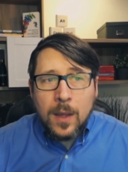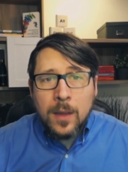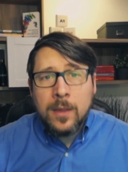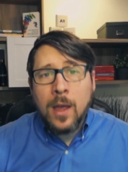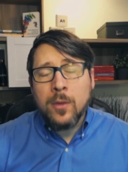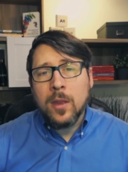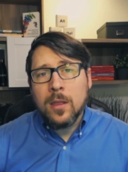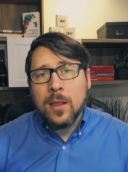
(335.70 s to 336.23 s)
now
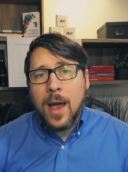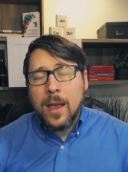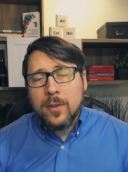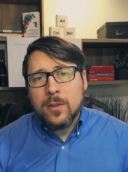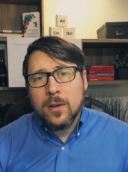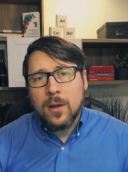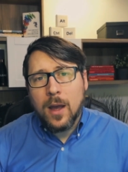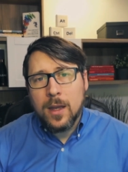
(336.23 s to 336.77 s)
the last
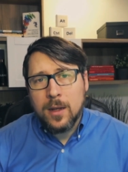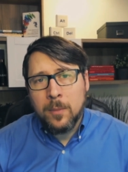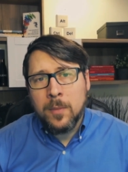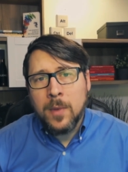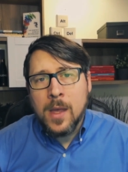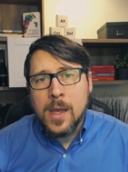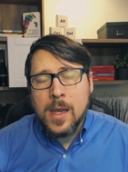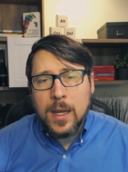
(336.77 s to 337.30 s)
item
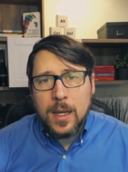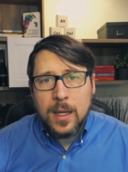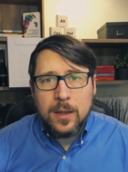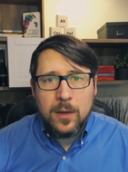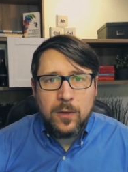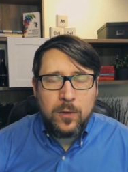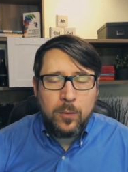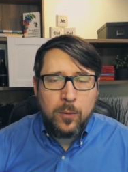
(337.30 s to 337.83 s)
in
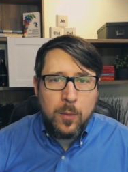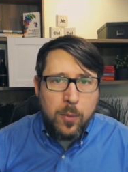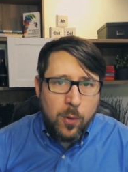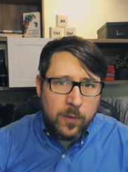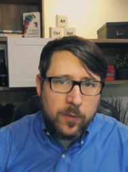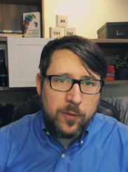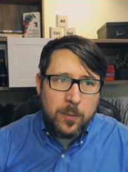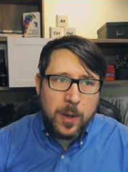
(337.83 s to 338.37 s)
this report
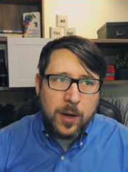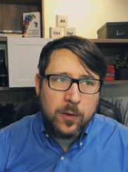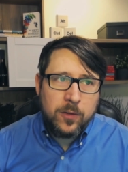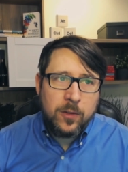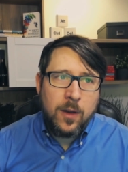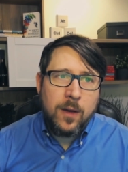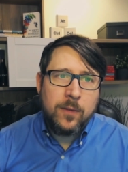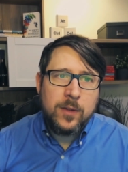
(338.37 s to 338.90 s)
from
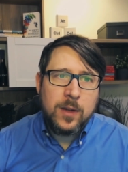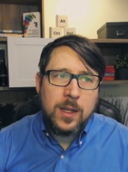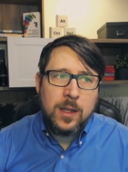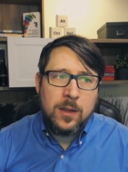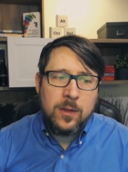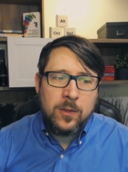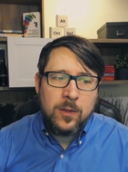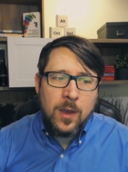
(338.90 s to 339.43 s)
microsoft
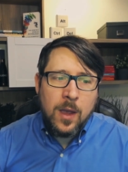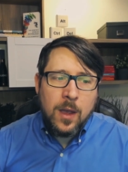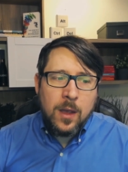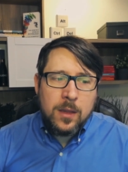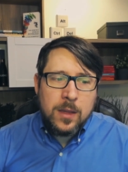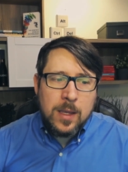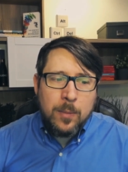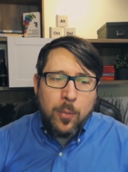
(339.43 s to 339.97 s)
is
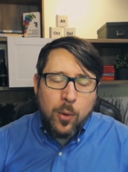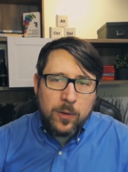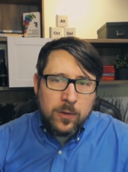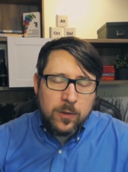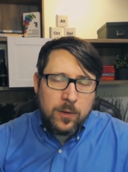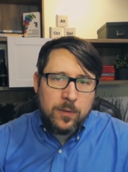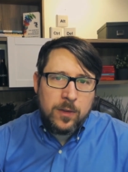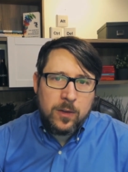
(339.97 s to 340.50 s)
the importance
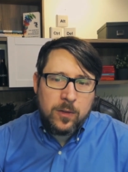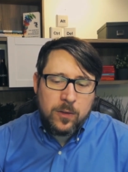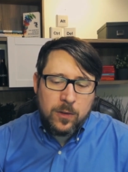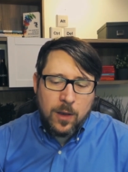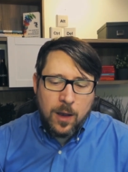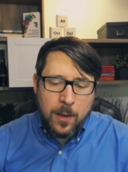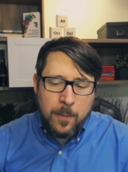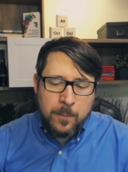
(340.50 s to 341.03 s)
of this
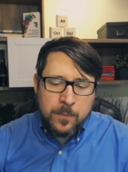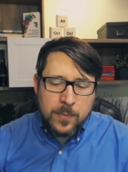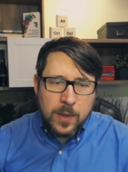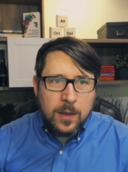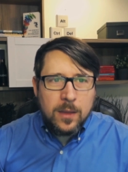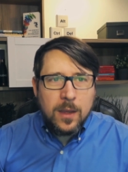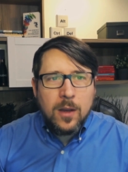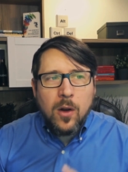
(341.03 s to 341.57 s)
um,
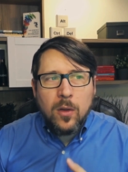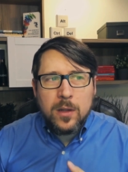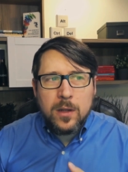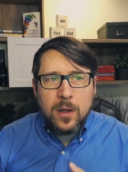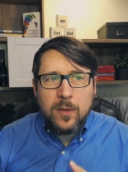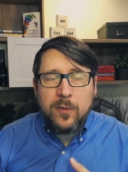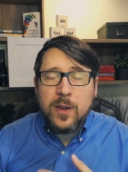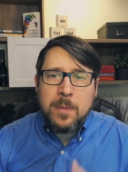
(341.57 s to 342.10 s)
they call it
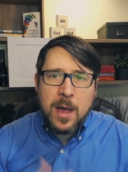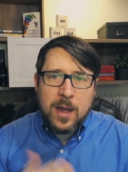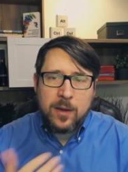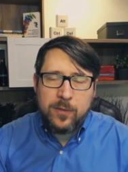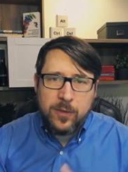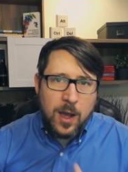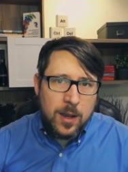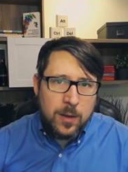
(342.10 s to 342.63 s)
feedback
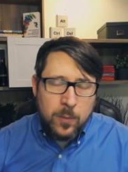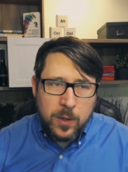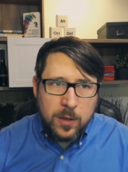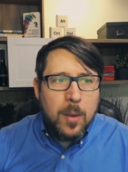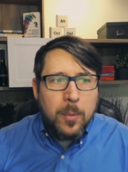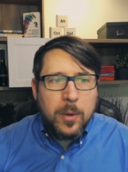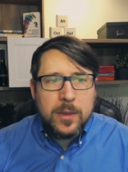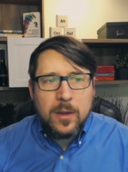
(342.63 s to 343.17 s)
flywheel.
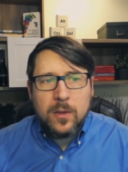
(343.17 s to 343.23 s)
But this